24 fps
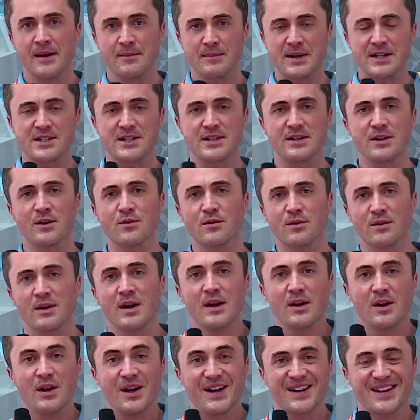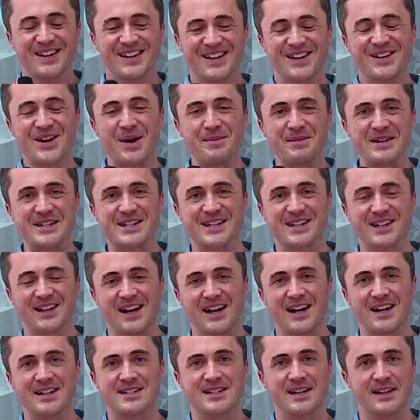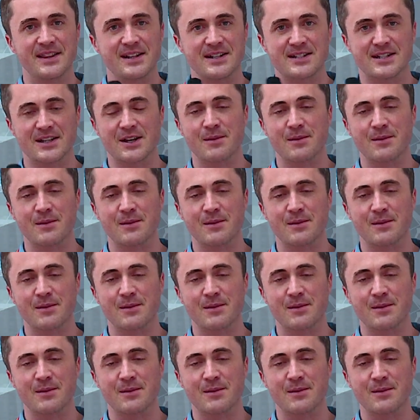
Imagine you come into class and there's a